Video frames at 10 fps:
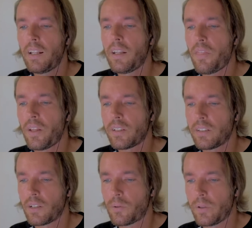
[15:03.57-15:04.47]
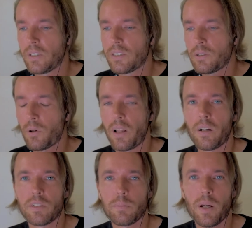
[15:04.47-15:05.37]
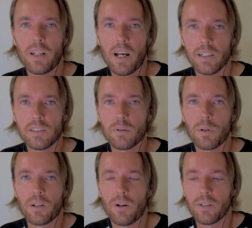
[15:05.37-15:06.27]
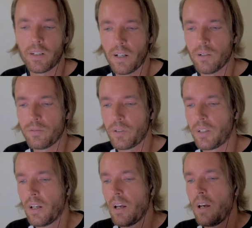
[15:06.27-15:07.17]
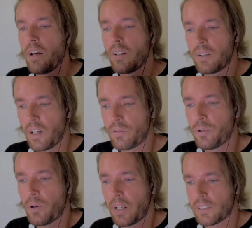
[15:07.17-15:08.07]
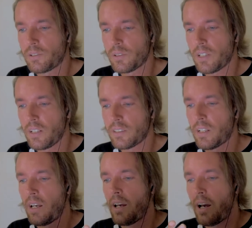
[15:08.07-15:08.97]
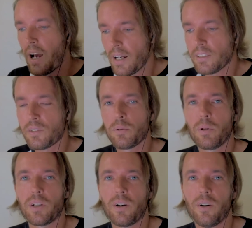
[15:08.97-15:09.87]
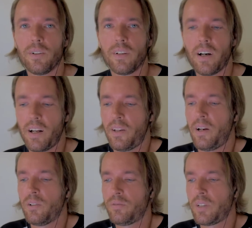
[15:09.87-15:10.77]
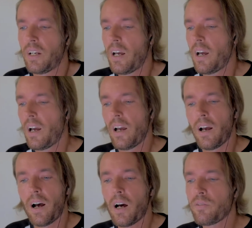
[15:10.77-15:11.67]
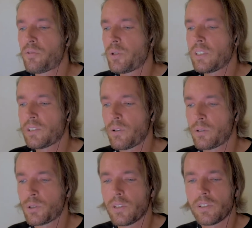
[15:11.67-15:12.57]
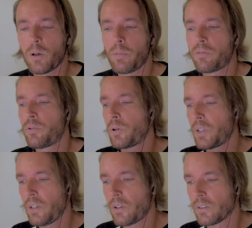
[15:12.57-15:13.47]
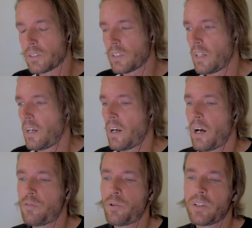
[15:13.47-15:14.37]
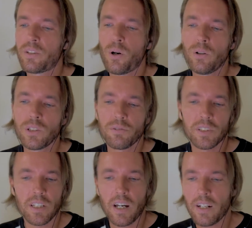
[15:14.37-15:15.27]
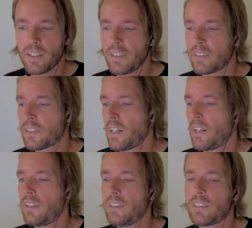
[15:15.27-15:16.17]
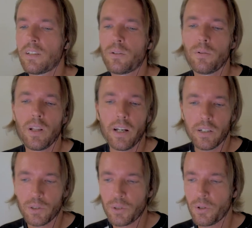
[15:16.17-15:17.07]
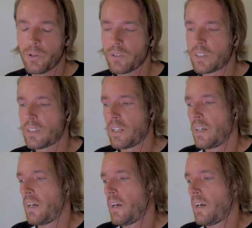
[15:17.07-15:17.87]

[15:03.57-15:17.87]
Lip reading: Anything that decreases your lifespan has to be called unhealthy. Therefore, exercise has to be called unhealthy. I've researched this topic for years. I've read tons of studies, listened to lectures.